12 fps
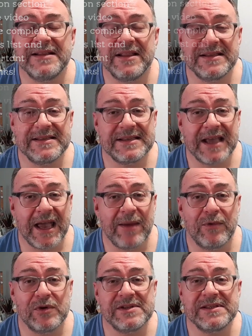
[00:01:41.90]
the same
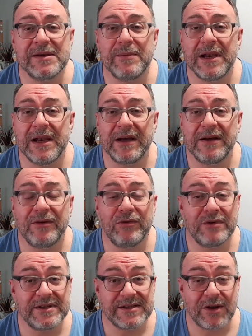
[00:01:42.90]
or similar
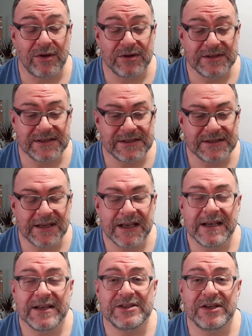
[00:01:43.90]
results.
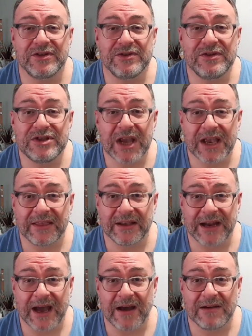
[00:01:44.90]
So do check that
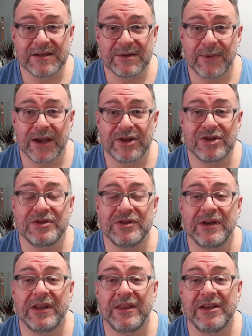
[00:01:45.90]
out and make
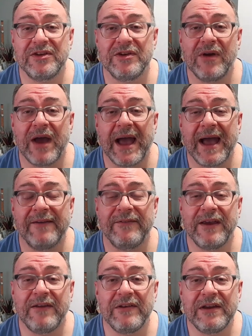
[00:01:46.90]
sure that you have
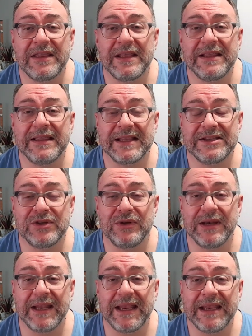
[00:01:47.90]
everything that
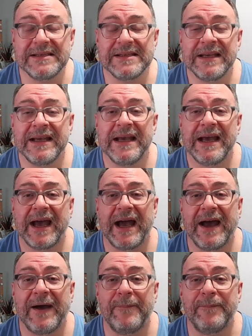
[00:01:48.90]
you need.
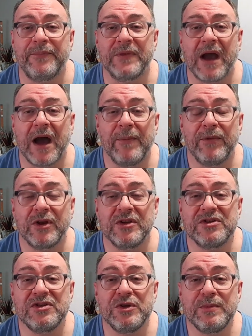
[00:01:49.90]
I'm not
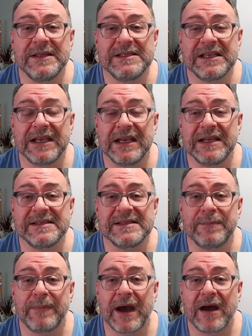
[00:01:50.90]
too meticulous
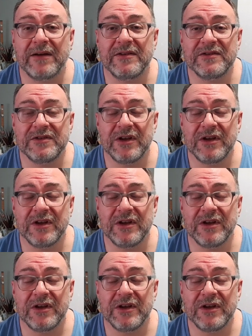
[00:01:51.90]
about